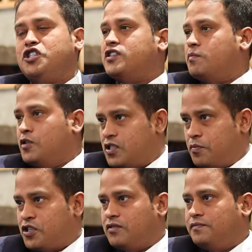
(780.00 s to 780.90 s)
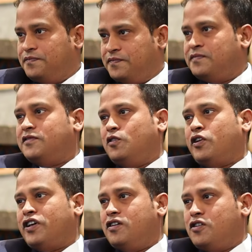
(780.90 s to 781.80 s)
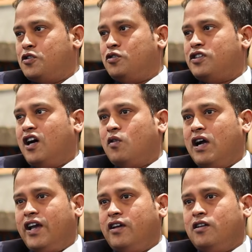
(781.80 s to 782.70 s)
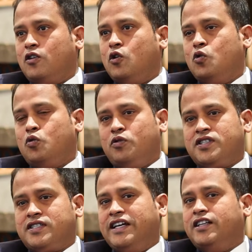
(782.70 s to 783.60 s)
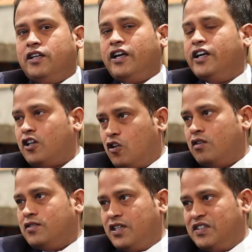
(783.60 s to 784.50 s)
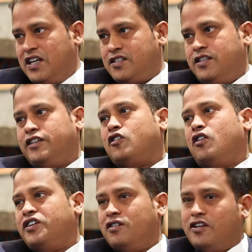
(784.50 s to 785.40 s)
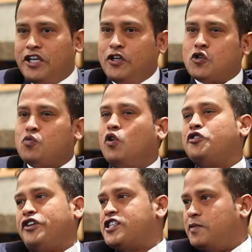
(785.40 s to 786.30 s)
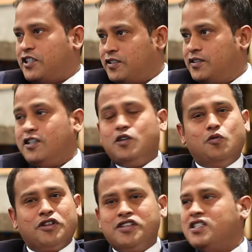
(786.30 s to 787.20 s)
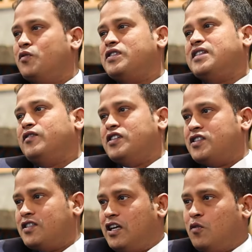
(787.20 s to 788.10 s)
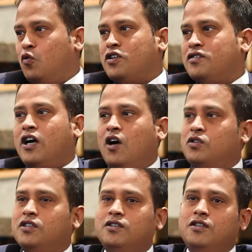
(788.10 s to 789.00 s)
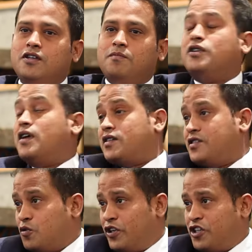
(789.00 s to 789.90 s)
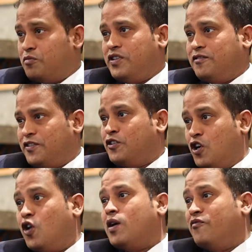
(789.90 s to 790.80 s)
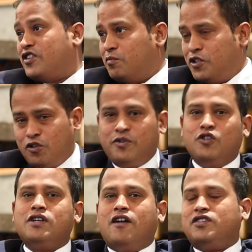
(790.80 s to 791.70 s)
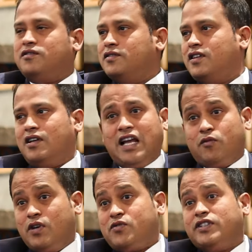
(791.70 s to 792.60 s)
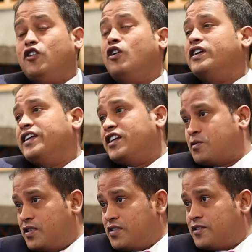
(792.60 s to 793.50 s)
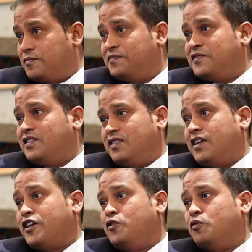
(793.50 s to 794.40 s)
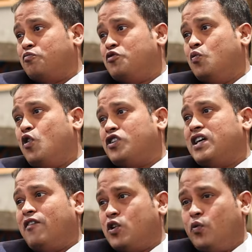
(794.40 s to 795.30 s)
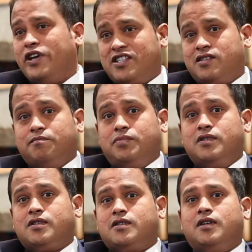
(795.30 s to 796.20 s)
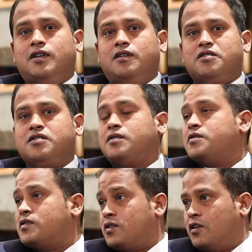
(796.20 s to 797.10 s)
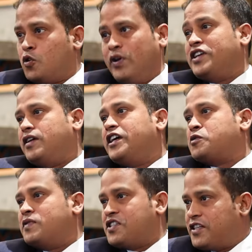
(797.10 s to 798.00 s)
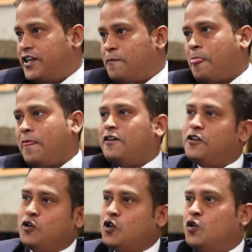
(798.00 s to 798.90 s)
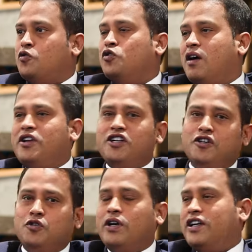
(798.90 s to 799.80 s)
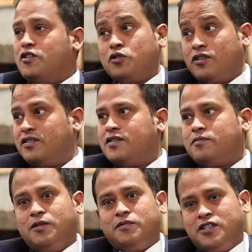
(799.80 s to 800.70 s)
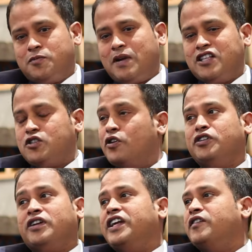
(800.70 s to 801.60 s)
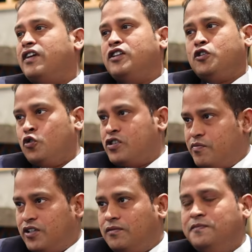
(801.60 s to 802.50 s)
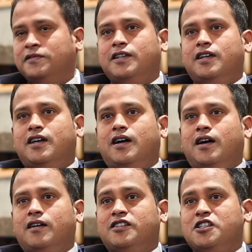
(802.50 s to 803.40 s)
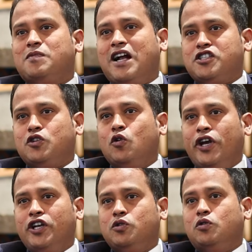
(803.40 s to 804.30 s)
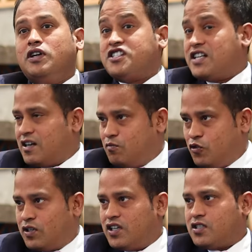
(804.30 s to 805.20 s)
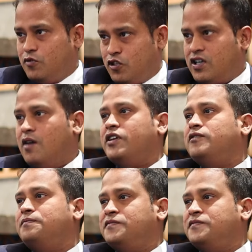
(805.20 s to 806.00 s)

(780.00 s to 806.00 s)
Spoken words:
change the perception. Okay. So the now guy who is stayed in an Intercon, if there is an Intercon here, he knows what to expect. What are the service levels and how the product is going to be? You know, how comfortable you will be looked after. Likewise with the Holiday Inn Express. Like, you know, you wanted to have a quick, simple, a quick express stay. You know, you come in here, you get it. So these brands are going to redefine the tourism here. These brands are going to attract more customers to come in.